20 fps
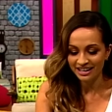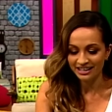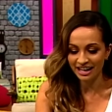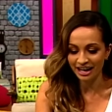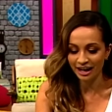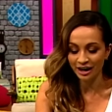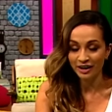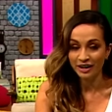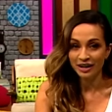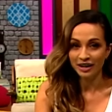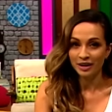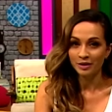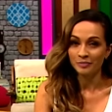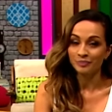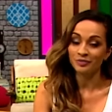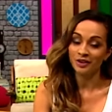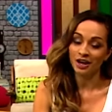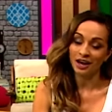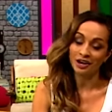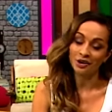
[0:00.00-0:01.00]
Now,
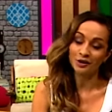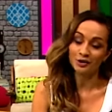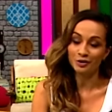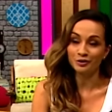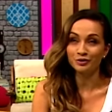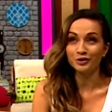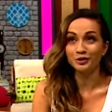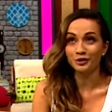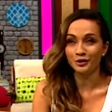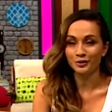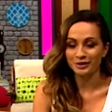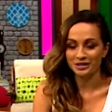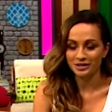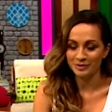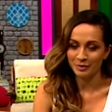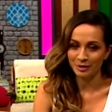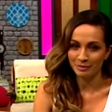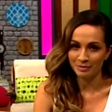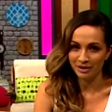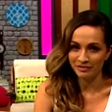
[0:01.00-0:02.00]
I don't know if you know
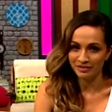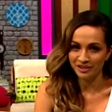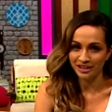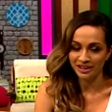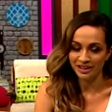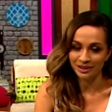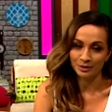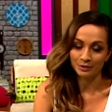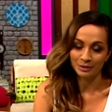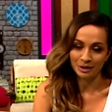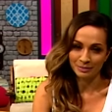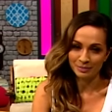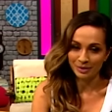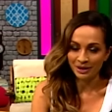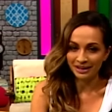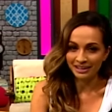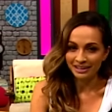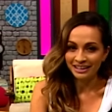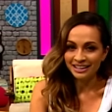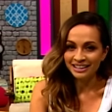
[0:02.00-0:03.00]
this, but I'm having a Halloween
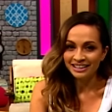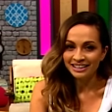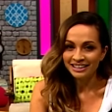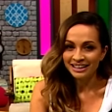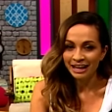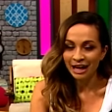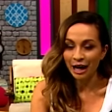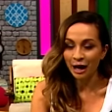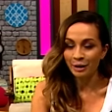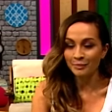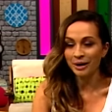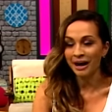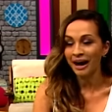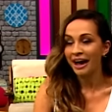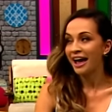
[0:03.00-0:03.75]
party. Um,